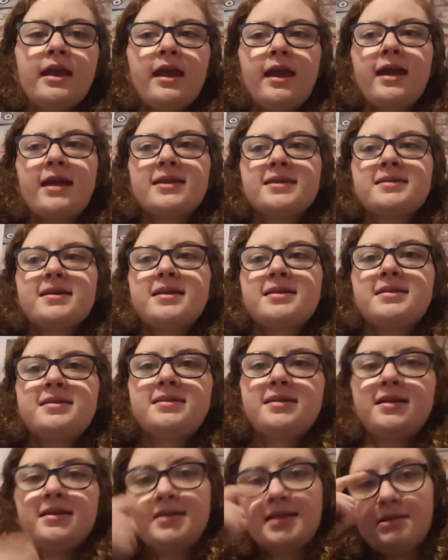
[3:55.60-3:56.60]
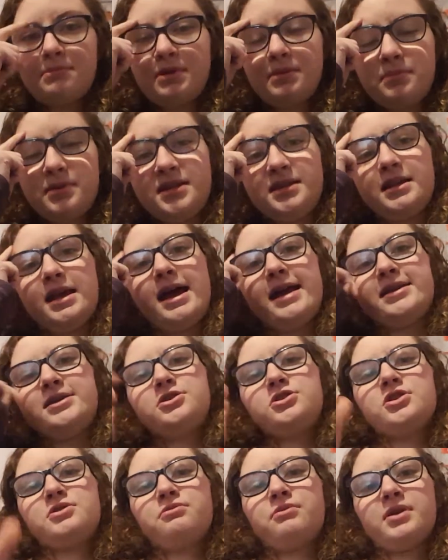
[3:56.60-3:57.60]
And it's nice to see someone besides
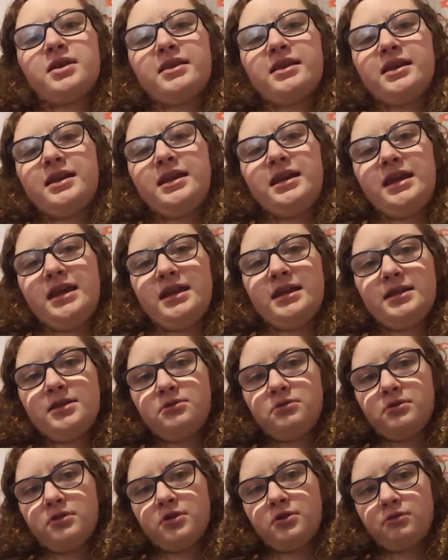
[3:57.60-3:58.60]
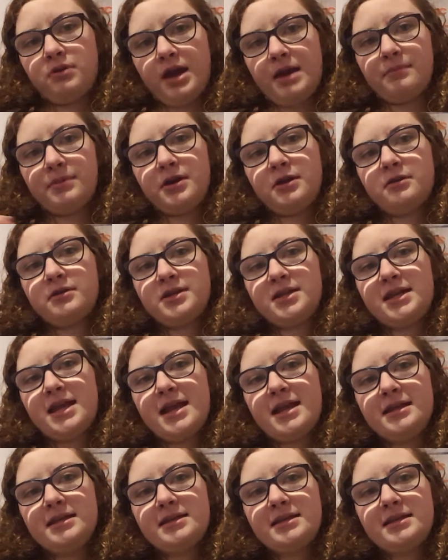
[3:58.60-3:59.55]
just one of the kids or the grandparents getting